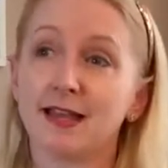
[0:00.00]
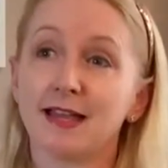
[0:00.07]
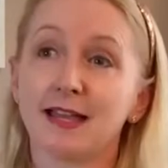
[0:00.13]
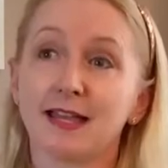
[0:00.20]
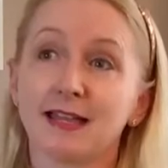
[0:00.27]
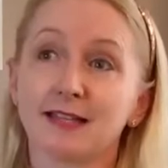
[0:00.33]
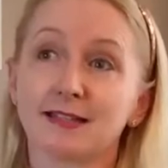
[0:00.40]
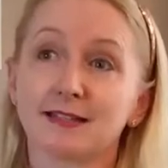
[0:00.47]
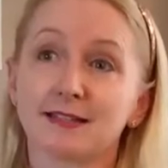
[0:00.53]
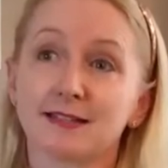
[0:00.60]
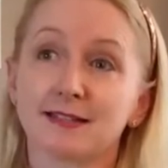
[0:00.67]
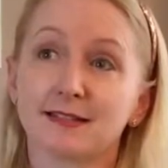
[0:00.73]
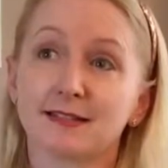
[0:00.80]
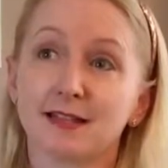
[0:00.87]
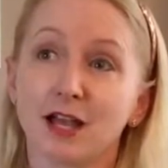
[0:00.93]

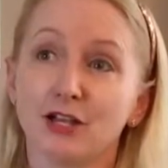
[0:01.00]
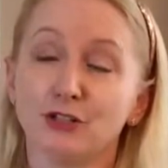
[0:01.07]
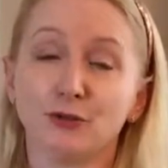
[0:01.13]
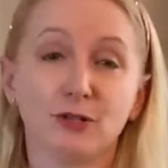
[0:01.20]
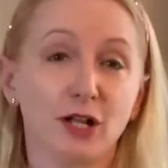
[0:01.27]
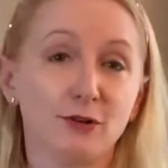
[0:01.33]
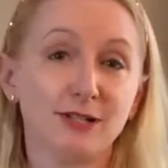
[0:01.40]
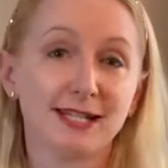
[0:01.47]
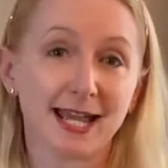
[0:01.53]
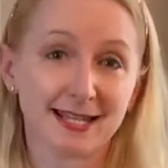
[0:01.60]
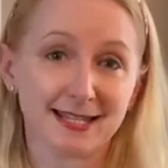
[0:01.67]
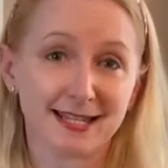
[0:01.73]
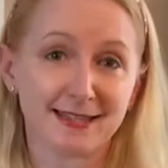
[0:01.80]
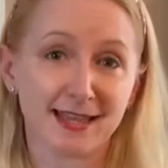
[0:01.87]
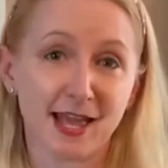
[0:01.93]
It's you can only get
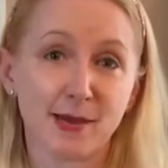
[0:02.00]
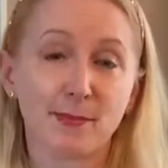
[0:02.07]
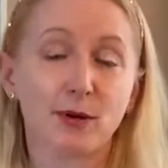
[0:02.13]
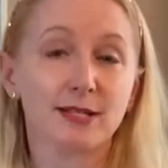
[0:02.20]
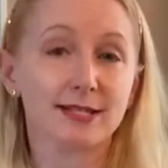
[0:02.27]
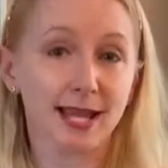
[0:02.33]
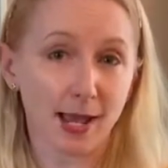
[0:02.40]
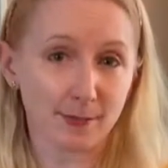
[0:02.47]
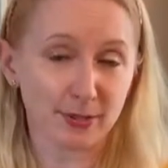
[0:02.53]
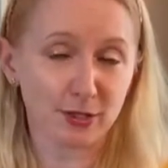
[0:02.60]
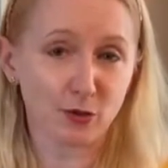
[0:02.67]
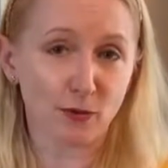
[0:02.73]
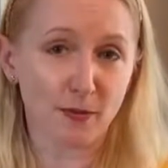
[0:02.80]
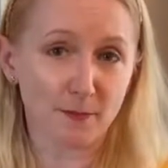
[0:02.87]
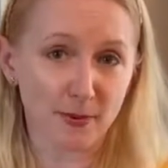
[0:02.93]
in there by tapping
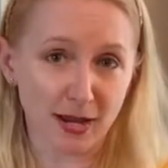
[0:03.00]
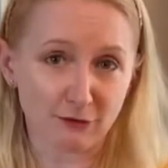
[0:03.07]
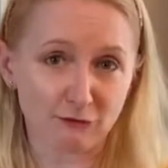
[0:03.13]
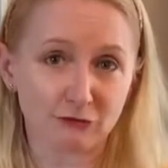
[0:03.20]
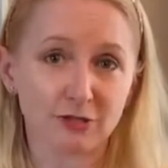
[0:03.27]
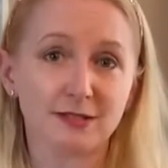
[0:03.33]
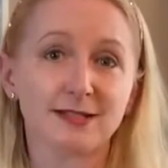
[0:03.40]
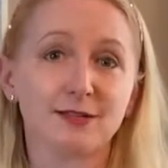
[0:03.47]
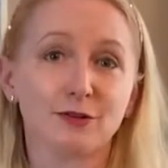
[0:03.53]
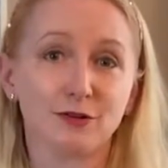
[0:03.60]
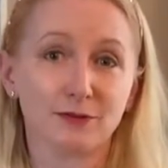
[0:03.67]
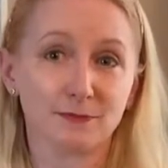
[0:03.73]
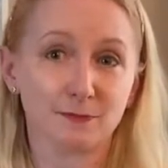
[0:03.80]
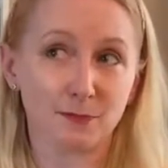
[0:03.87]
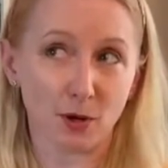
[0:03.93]
on the barrels
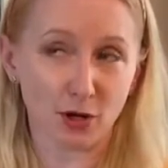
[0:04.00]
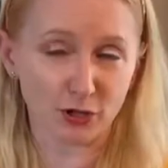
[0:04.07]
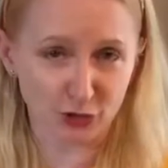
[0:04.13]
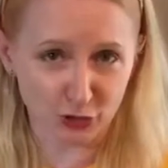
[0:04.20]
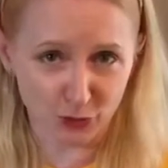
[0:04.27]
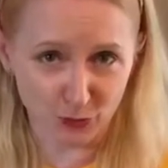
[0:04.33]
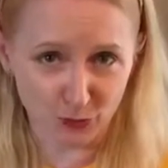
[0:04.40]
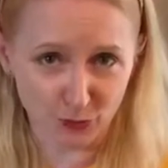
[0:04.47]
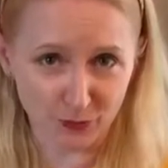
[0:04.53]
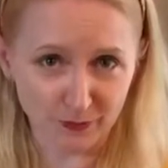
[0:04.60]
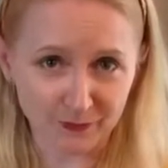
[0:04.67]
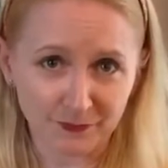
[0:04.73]
by the door.